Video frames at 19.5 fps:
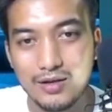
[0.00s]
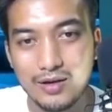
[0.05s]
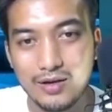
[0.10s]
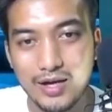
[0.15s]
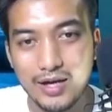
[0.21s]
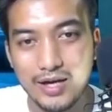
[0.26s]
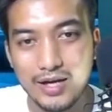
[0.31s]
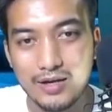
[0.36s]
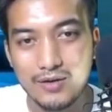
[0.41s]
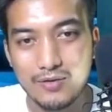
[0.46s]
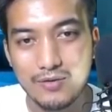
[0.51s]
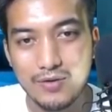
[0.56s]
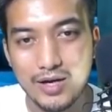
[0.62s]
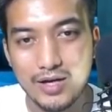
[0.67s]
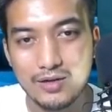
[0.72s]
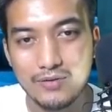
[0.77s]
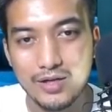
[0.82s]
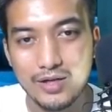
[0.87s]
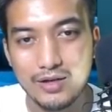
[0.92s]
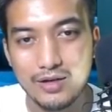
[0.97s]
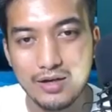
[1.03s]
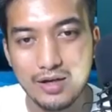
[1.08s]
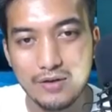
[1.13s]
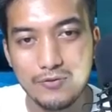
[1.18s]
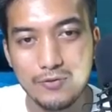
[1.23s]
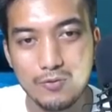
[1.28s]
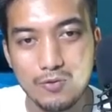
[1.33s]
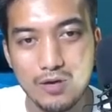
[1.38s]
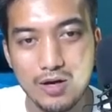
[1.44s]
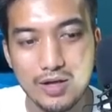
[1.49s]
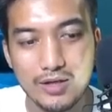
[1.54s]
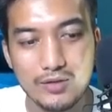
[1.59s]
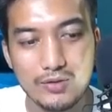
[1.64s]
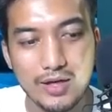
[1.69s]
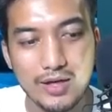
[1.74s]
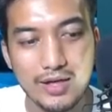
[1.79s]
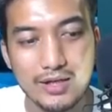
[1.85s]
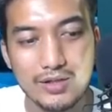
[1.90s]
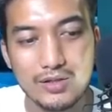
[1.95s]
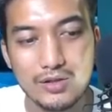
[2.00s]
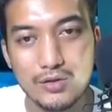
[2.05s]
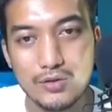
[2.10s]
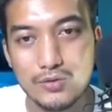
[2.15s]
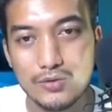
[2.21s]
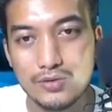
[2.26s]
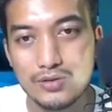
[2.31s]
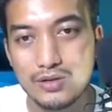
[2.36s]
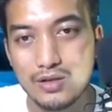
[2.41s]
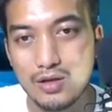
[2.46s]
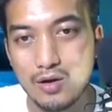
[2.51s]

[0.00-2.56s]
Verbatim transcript: Okay, right over here. If you want, you can actually use the